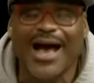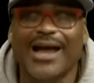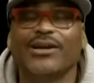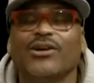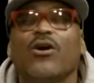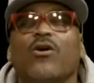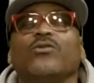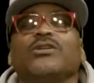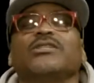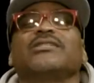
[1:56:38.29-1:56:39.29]
I know
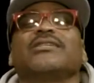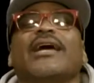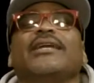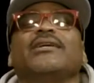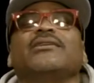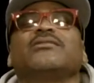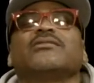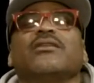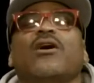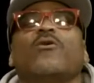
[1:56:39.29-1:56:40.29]
the site is
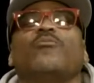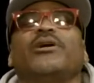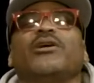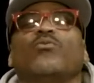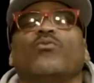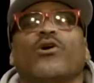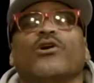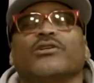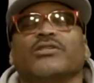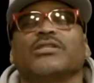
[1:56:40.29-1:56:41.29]
slow, but it
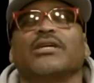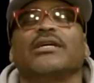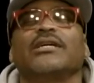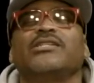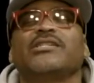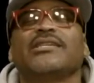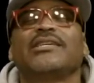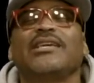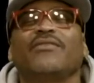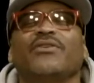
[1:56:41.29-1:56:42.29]
works. Just
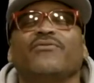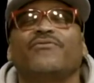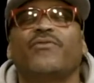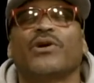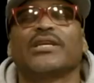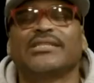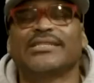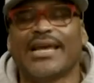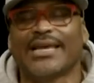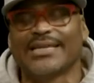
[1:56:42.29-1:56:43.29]
give it 40
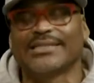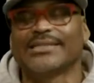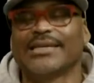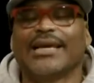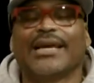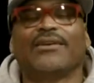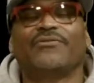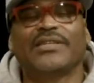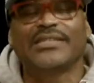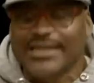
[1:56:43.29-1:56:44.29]
seconds. If
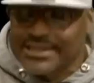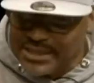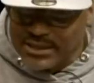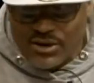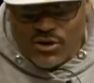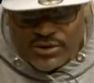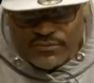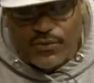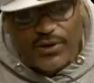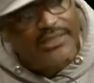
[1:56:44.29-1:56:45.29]
it doesn't load in
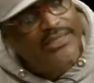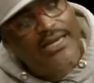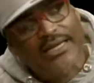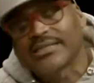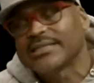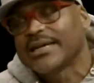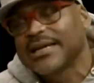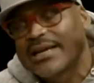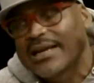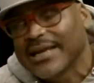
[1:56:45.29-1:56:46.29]
40 seconds,
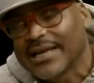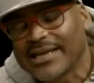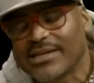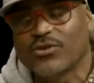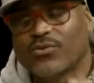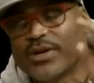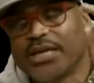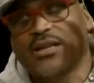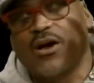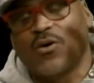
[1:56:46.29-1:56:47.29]
hit the
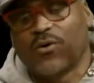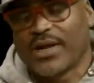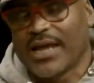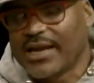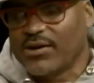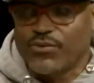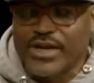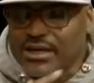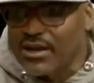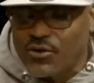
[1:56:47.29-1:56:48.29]
reload and
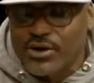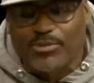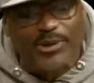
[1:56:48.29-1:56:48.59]
reload it.